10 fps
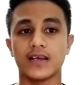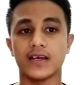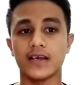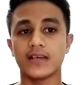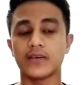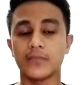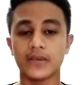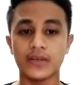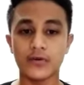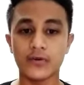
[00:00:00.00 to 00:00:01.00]
in the
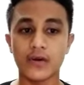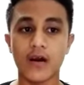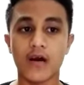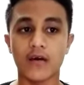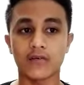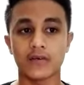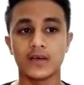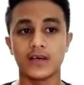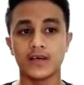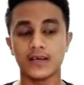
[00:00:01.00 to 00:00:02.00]
media we are
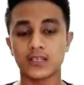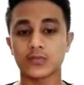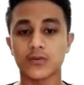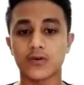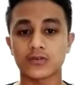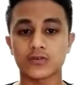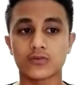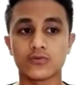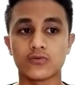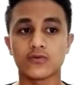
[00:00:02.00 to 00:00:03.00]
exposed
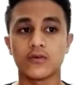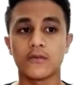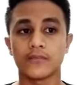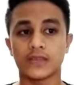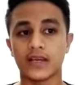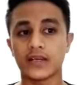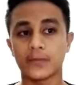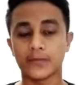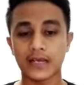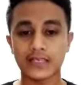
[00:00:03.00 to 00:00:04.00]
to, in the
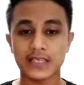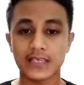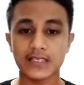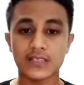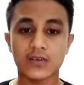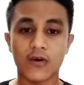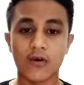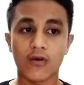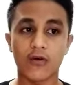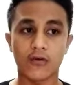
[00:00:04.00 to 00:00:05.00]
presence
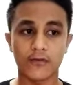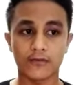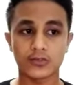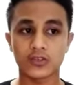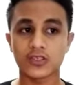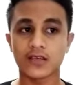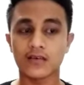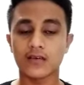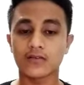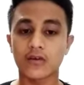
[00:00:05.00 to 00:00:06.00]
of
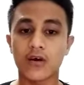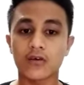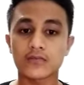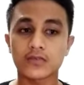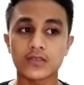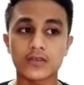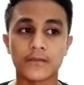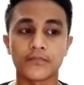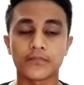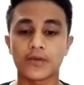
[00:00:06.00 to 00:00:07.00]
societal norms,
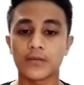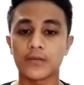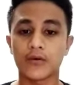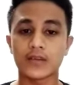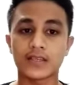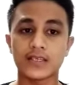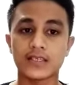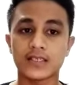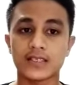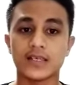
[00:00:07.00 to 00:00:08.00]

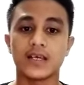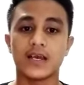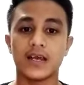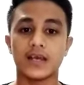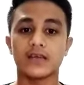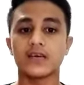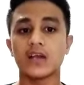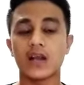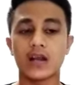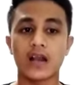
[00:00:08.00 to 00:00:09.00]
politics, and
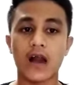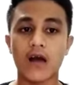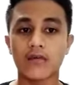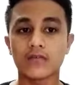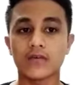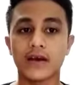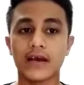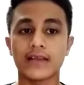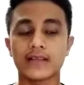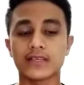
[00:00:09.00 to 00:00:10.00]
law
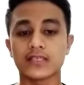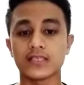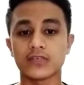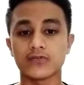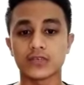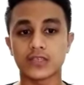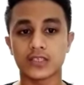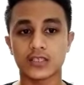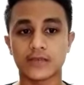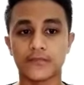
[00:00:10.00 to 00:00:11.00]
and this language.